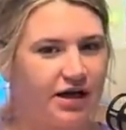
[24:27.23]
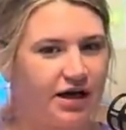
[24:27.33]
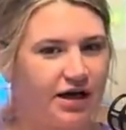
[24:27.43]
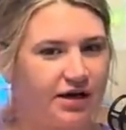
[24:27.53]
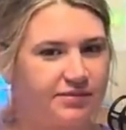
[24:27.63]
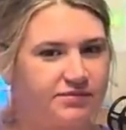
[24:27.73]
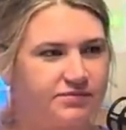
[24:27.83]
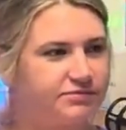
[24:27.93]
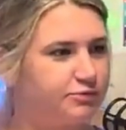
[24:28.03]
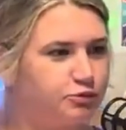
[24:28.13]

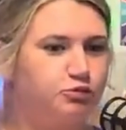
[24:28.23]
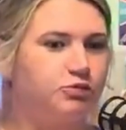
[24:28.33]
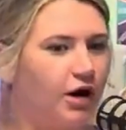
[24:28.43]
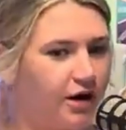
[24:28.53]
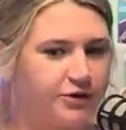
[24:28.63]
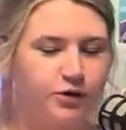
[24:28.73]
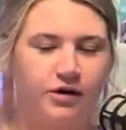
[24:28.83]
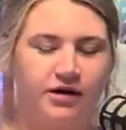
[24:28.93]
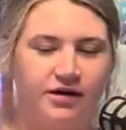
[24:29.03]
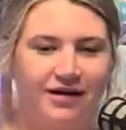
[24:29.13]

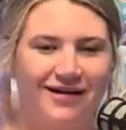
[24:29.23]
Hardcore,